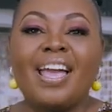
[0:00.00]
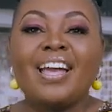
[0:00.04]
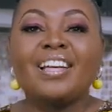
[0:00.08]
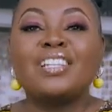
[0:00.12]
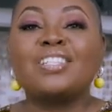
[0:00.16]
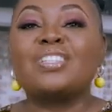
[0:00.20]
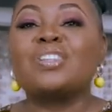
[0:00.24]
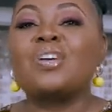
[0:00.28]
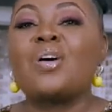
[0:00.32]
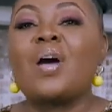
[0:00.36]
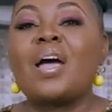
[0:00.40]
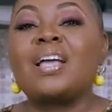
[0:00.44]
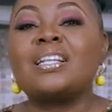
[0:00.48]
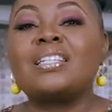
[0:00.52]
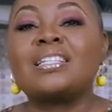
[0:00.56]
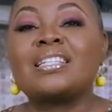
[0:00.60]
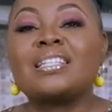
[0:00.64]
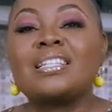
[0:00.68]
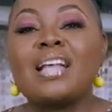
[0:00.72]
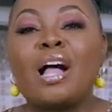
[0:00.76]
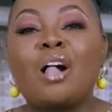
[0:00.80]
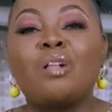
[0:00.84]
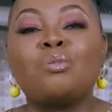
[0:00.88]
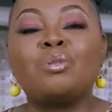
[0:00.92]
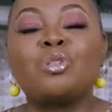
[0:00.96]
So at
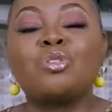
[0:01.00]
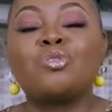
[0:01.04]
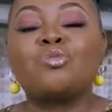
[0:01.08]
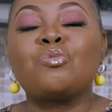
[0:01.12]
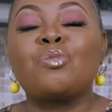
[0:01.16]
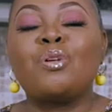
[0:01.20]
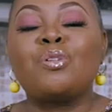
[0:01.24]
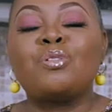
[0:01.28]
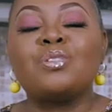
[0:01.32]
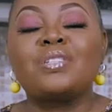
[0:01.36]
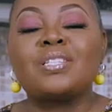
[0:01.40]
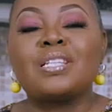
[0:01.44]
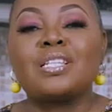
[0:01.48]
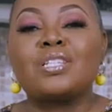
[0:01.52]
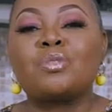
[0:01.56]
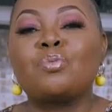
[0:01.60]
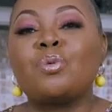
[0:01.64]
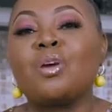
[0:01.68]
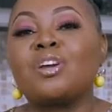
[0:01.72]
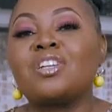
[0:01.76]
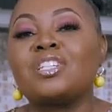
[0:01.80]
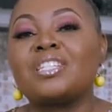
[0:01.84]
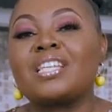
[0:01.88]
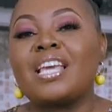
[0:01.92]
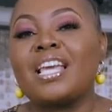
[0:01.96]
Style with Roses,
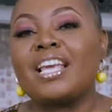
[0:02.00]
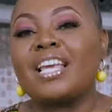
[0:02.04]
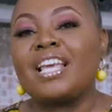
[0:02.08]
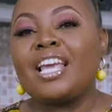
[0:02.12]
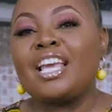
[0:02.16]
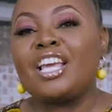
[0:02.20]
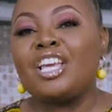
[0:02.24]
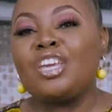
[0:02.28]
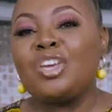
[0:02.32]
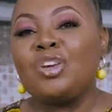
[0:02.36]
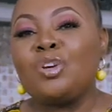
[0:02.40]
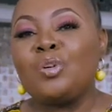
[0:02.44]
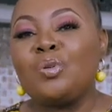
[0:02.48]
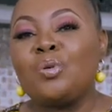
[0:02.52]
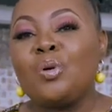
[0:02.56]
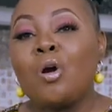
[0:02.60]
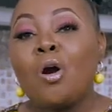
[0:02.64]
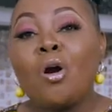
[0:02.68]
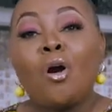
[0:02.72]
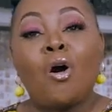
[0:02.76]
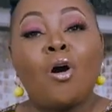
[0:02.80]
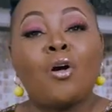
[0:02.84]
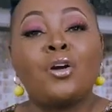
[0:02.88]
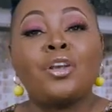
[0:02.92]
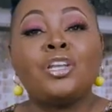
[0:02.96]
we are taking
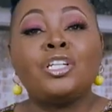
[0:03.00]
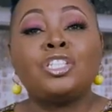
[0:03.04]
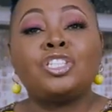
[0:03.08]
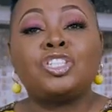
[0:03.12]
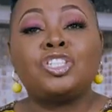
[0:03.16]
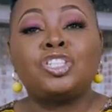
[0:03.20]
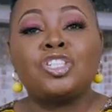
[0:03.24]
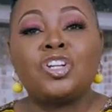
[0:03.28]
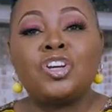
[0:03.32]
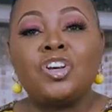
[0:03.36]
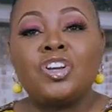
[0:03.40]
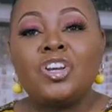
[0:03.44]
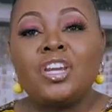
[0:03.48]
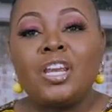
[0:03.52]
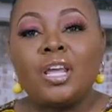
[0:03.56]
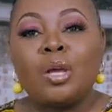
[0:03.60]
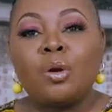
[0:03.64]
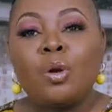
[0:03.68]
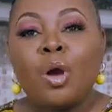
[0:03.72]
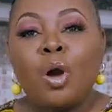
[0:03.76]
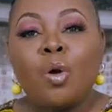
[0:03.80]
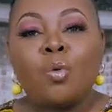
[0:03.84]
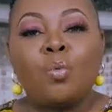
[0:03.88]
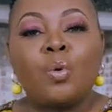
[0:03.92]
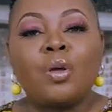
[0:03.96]
you on a
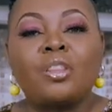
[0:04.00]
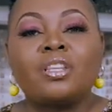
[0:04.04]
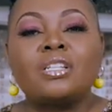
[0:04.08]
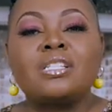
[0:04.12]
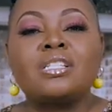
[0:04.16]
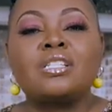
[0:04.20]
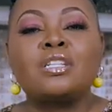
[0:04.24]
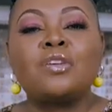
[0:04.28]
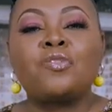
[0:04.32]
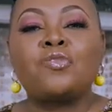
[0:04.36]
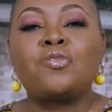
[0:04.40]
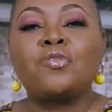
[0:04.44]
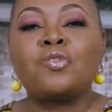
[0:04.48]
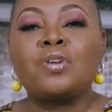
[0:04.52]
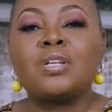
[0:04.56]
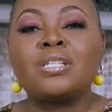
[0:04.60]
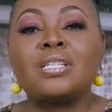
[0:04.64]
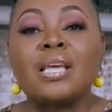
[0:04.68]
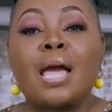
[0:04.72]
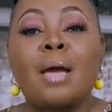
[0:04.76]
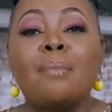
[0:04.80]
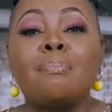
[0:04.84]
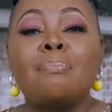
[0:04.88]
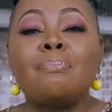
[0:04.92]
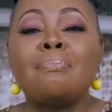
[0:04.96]
journey with different
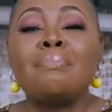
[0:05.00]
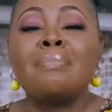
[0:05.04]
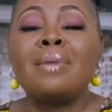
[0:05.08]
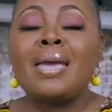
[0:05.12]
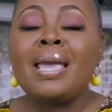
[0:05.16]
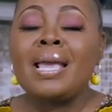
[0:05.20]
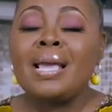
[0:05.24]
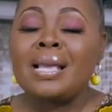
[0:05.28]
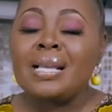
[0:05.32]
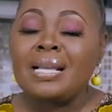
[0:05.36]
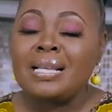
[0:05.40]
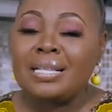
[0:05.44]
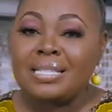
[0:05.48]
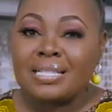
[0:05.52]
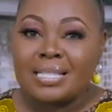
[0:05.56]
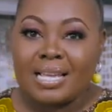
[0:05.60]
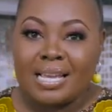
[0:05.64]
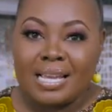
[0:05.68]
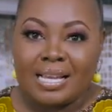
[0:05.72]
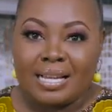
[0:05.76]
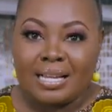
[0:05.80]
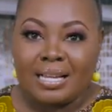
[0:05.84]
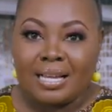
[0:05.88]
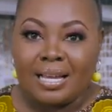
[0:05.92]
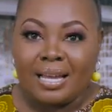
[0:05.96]

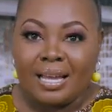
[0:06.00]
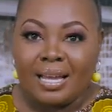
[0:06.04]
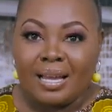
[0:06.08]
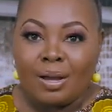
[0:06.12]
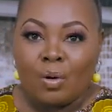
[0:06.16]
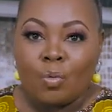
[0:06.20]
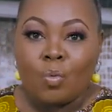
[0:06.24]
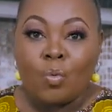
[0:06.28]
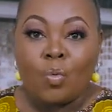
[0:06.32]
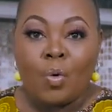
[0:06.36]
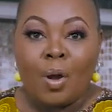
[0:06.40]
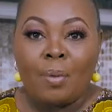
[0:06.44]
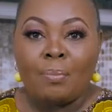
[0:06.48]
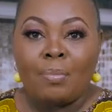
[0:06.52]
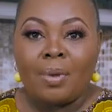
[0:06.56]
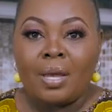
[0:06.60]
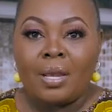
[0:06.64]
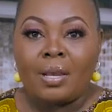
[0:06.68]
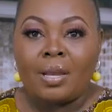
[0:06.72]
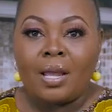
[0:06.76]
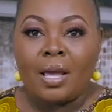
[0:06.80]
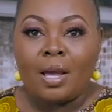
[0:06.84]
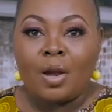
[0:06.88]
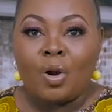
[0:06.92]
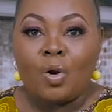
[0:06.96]
amazing
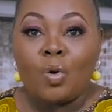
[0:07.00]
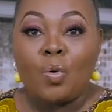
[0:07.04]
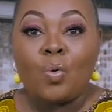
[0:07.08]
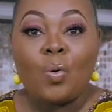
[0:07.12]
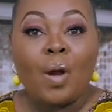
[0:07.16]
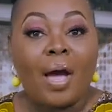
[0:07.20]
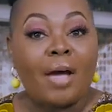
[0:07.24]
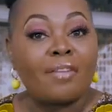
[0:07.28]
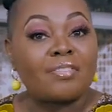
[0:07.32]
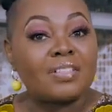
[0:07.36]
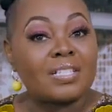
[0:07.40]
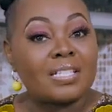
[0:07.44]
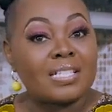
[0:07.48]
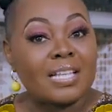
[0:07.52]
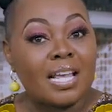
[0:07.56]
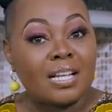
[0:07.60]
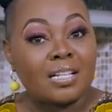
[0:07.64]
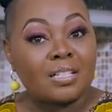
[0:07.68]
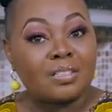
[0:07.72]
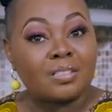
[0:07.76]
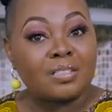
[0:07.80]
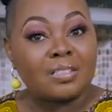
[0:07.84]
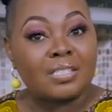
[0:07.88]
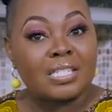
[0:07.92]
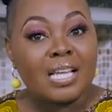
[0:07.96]
women who have
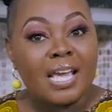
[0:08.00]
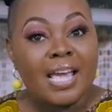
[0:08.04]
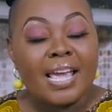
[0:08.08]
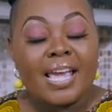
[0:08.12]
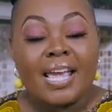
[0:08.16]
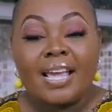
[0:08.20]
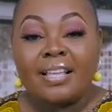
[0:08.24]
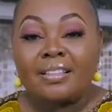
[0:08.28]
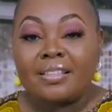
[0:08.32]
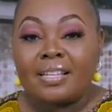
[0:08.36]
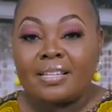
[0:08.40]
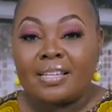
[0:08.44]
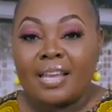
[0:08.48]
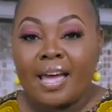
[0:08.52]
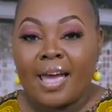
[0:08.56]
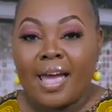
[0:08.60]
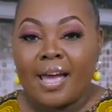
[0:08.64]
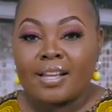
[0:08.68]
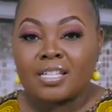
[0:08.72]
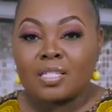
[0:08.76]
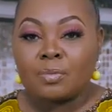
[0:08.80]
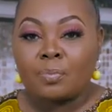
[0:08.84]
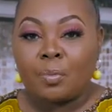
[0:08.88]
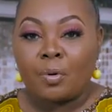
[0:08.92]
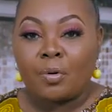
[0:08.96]
settled in the
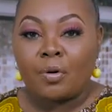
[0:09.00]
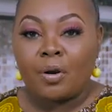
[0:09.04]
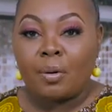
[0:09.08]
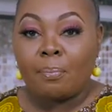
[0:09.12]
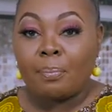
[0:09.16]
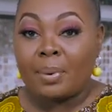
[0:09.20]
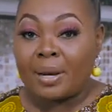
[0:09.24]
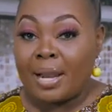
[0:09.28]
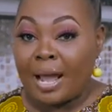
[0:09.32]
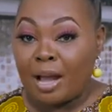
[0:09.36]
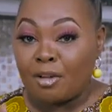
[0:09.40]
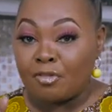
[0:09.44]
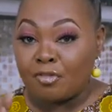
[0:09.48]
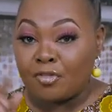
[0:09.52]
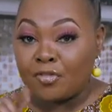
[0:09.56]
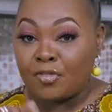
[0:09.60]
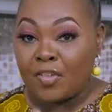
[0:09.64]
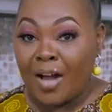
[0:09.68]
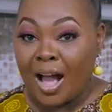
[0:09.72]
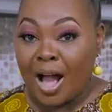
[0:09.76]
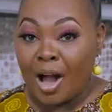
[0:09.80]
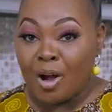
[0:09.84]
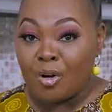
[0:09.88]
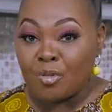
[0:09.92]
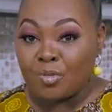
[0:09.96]
diaspora but have
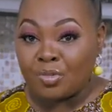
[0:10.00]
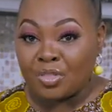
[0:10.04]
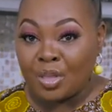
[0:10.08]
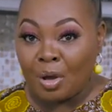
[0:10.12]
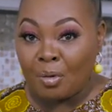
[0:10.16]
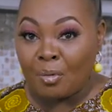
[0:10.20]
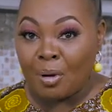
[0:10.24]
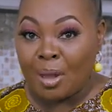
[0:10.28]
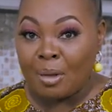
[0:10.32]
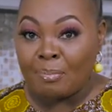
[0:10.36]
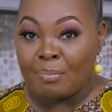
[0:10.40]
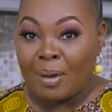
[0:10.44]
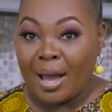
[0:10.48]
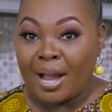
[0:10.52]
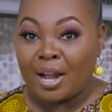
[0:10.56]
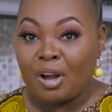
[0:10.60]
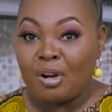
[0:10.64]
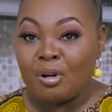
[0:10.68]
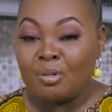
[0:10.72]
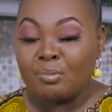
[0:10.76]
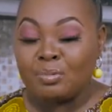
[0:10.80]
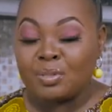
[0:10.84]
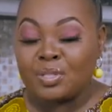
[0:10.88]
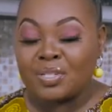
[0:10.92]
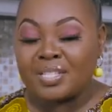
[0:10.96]
found their way back
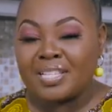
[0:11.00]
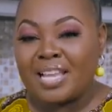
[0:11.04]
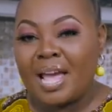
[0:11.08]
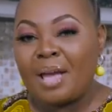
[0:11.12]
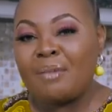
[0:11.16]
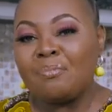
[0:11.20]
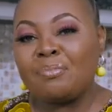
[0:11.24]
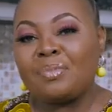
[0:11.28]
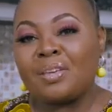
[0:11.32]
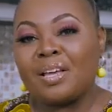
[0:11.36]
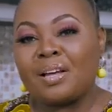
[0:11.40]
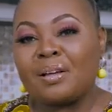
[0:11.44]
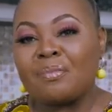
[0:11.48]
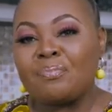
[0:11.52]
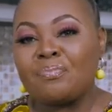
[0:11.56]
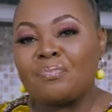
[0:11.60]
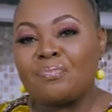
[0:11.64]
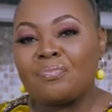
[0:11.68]
home to Zambia.